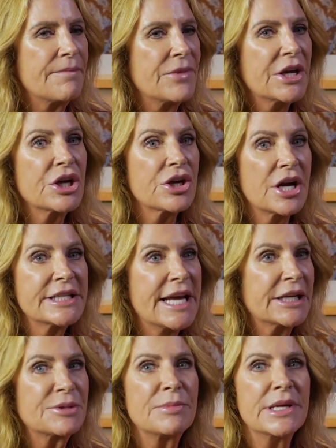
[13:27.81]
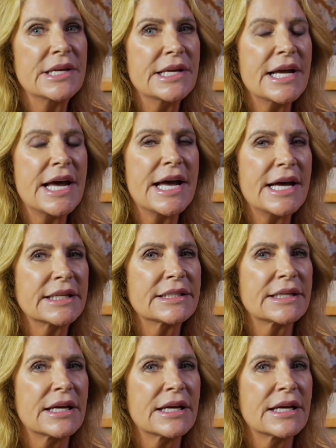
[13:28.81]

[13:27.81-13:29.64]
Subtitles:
They can contact me at